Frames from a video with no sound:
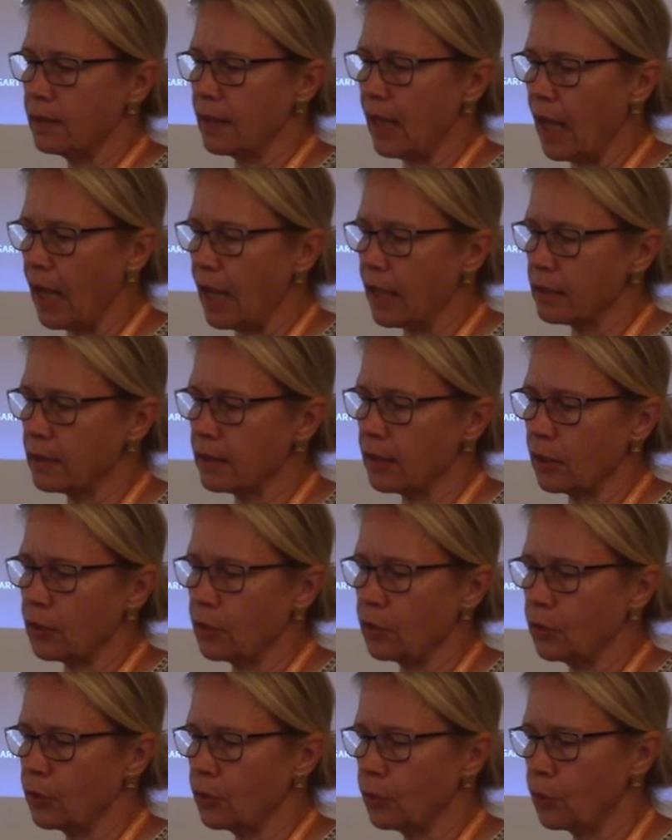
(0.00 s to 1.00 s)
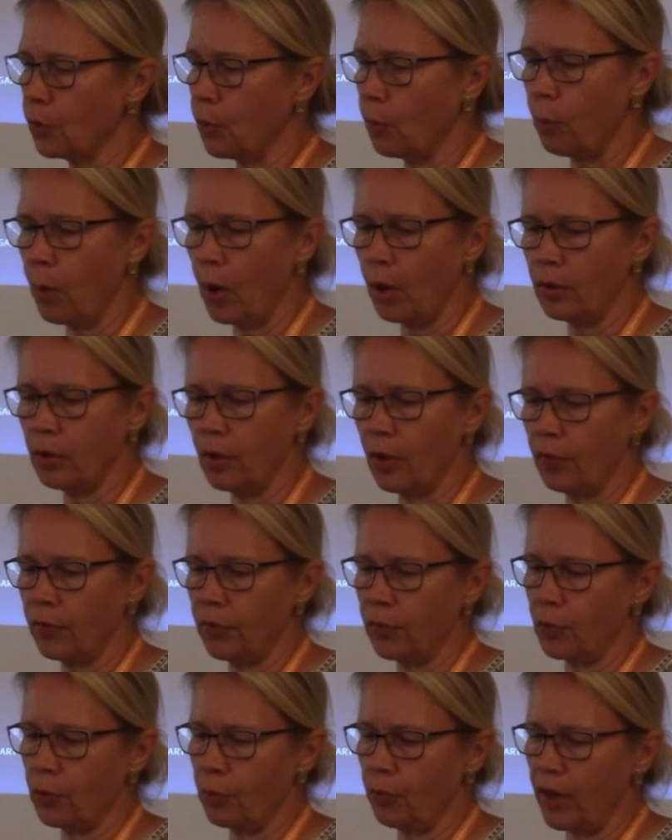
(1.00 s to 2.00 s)
The answer to one
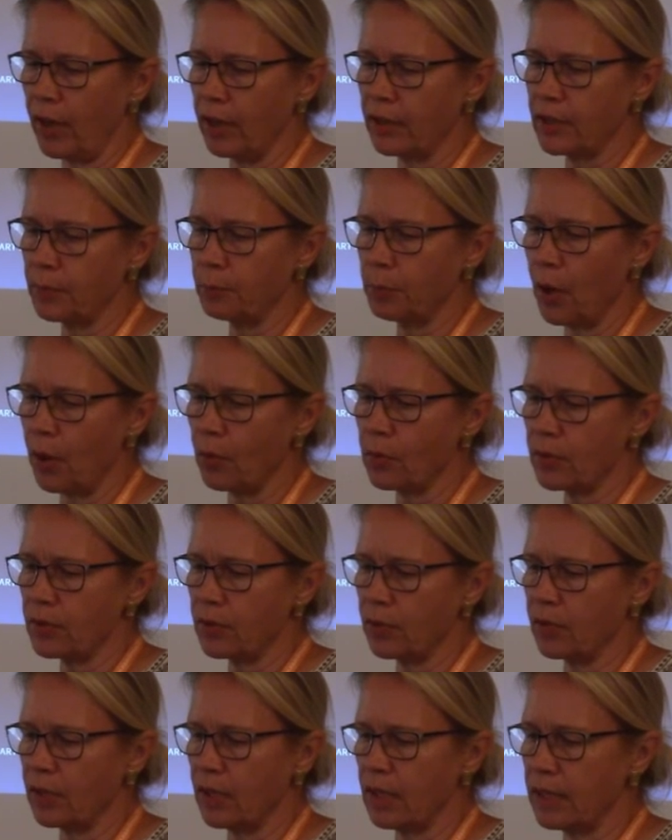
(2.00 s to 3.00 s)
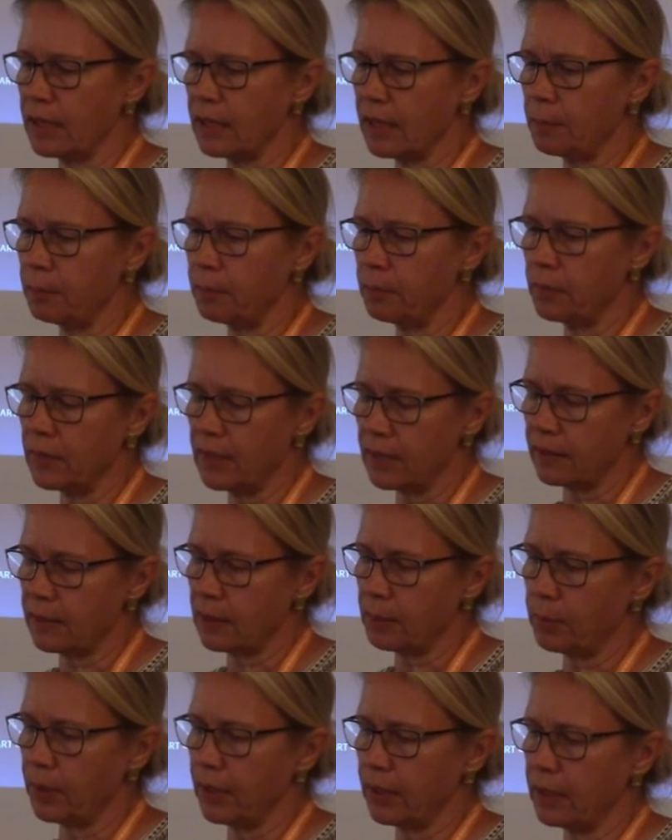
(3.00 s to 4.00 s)
of the queries posed to the
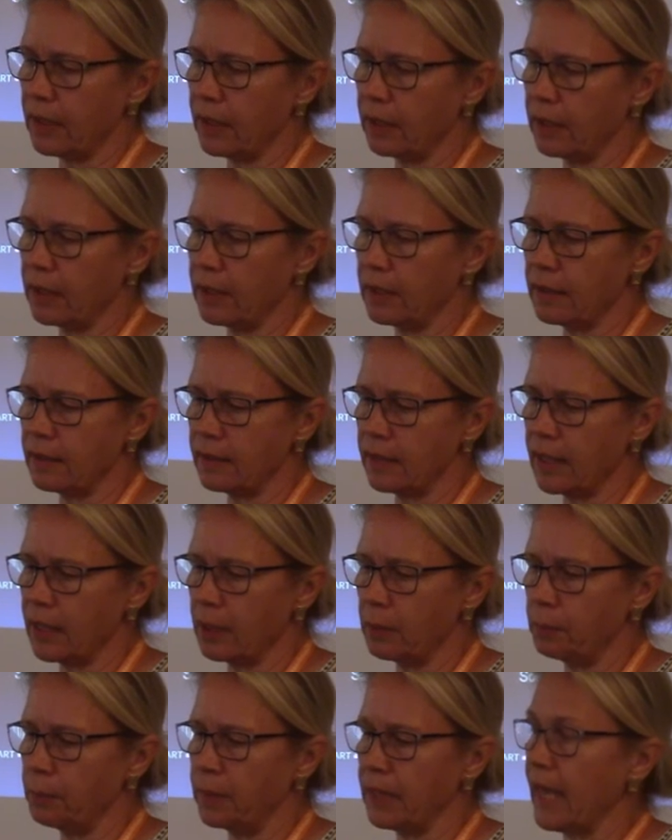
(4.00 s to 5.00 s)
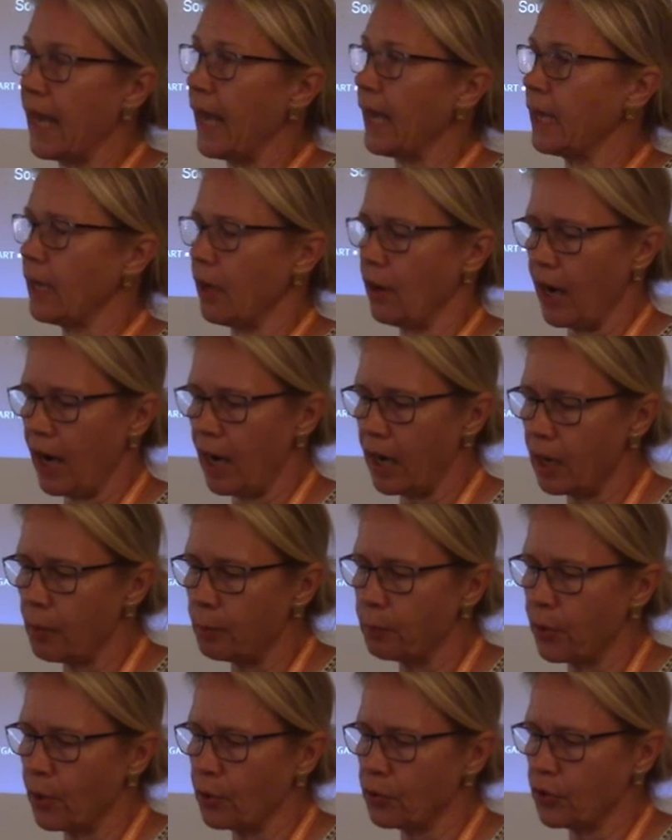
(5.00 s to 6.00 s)
interdisciplinary C M B A A
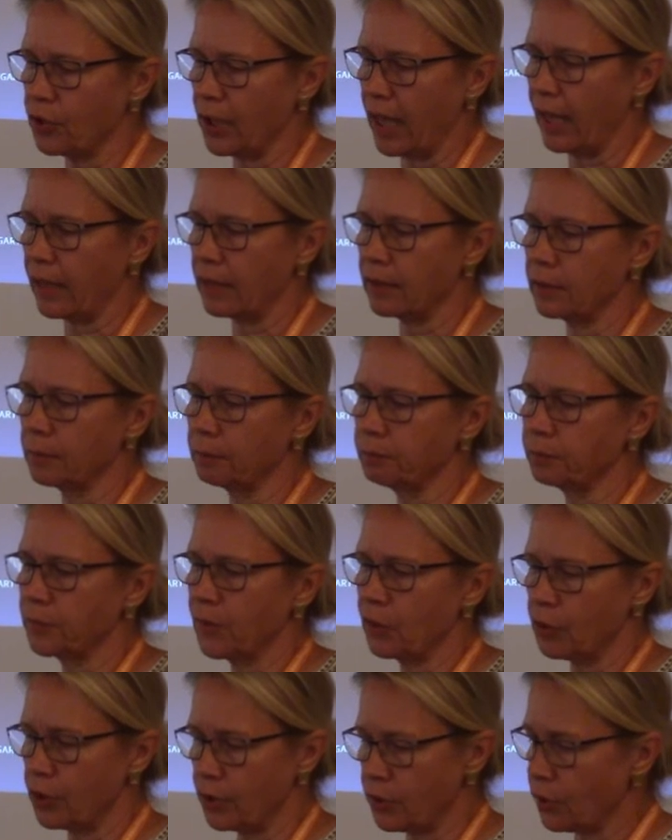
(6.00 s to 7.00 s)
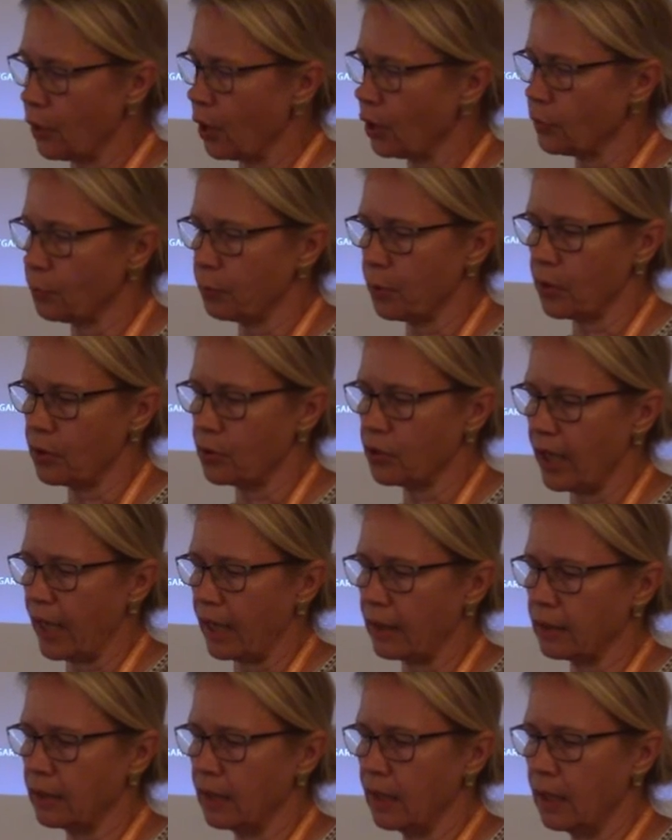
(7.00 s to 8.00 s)
HARA project, research
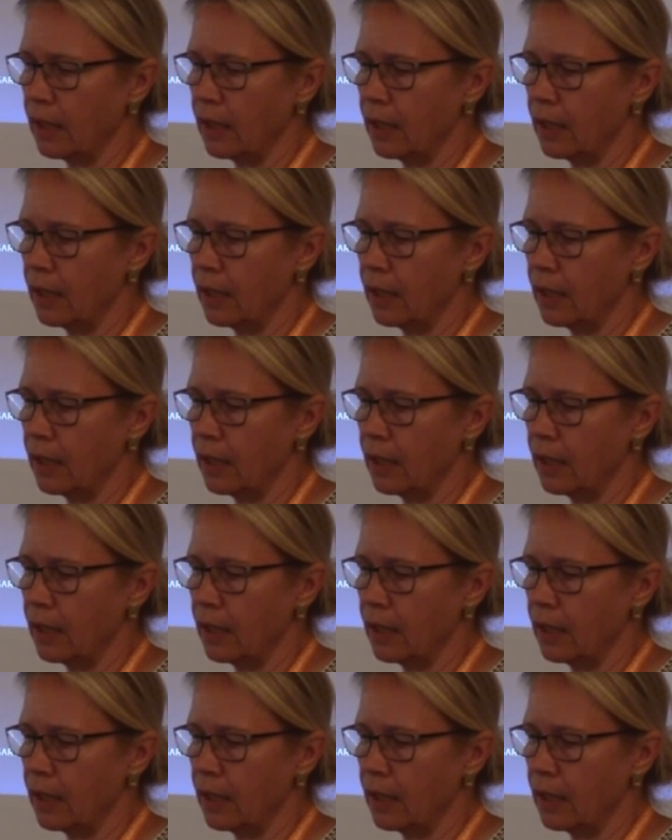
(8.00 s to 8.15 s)
project,